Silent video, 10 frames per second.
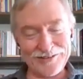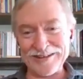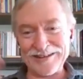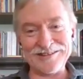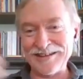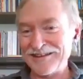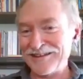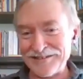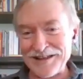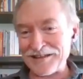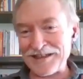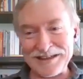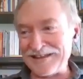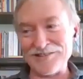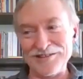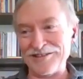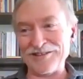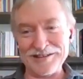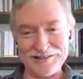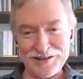It's like, he's, it's not like he doesn't
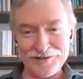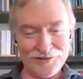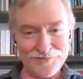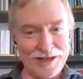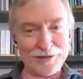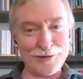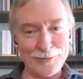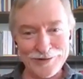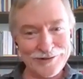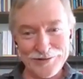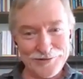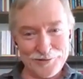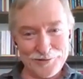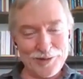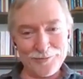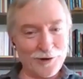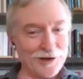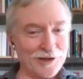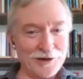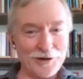think that there's a value to being
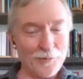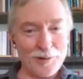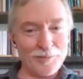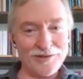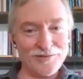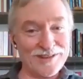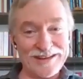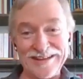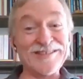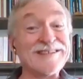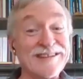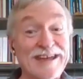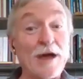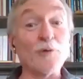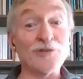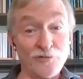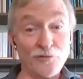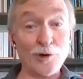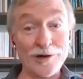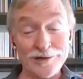working in cooperatives that isn't accounted
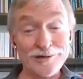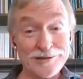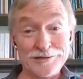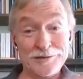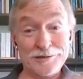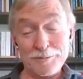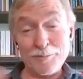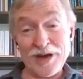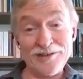for. By